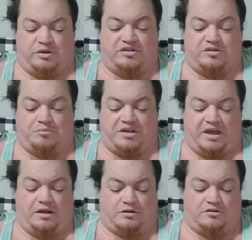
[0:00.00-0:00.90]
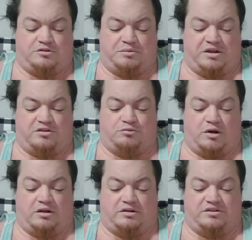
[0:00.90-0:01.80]
doing something else
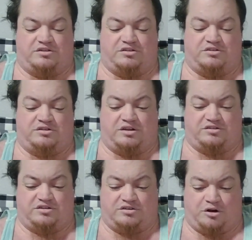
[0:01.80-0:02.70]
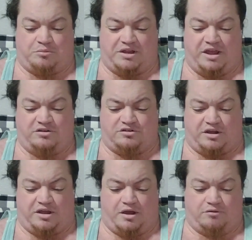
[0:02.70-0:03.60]
because well this is this is an
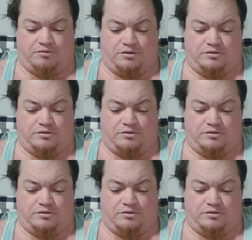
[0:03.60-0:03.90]
obligation I have.